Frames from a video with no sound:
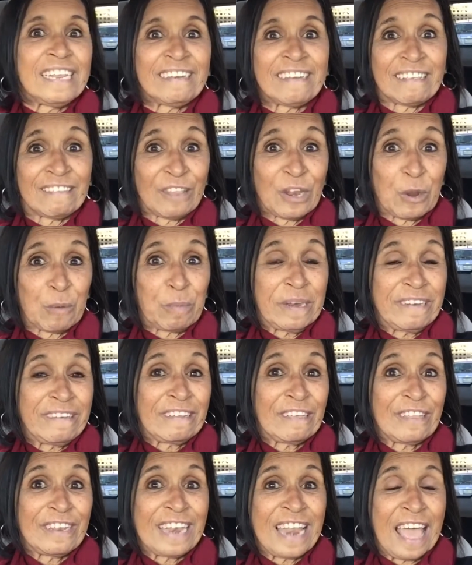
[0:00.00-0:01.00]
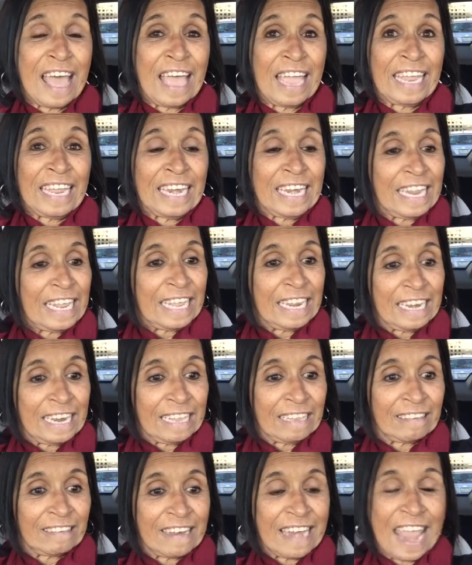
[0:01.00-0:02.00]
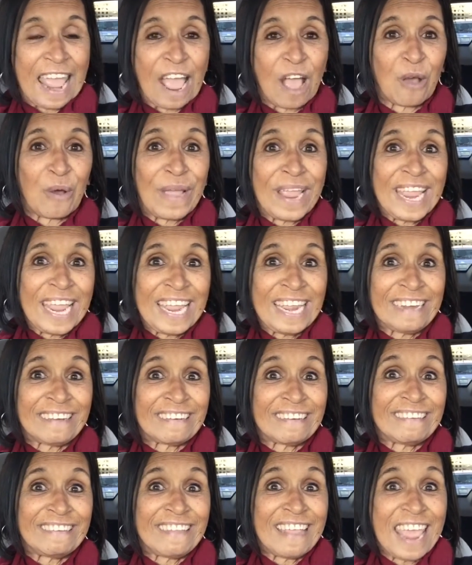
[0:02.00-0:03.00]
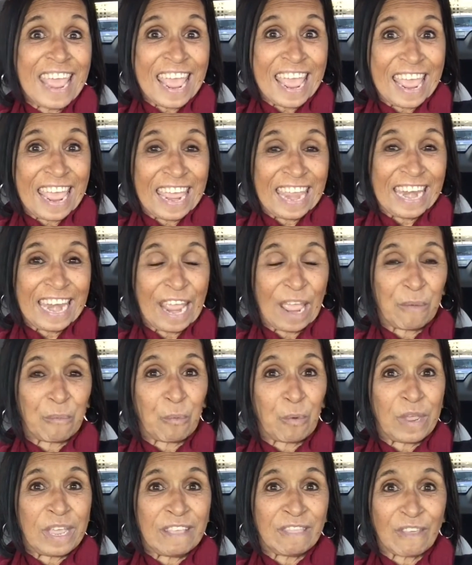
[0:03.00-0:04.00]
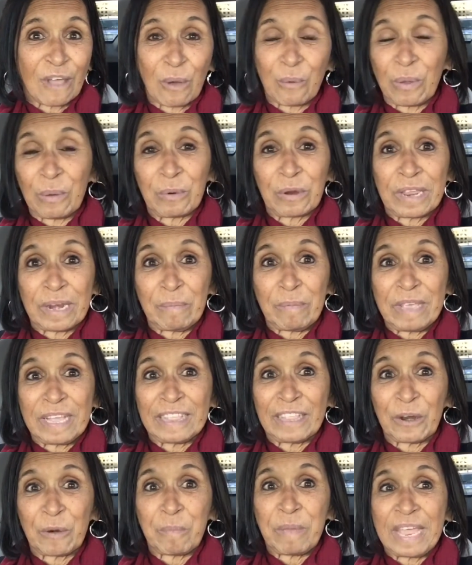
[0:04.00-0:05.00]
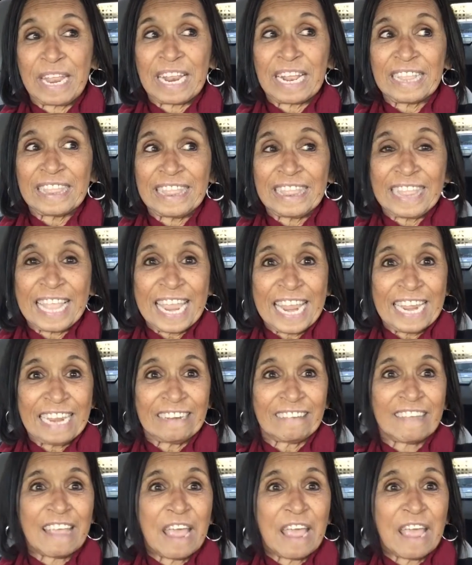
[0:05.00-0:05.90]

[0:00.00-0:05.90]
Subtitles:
It doesn't open till 9. It is now 8:10 and we thought we were going to be a little bit late.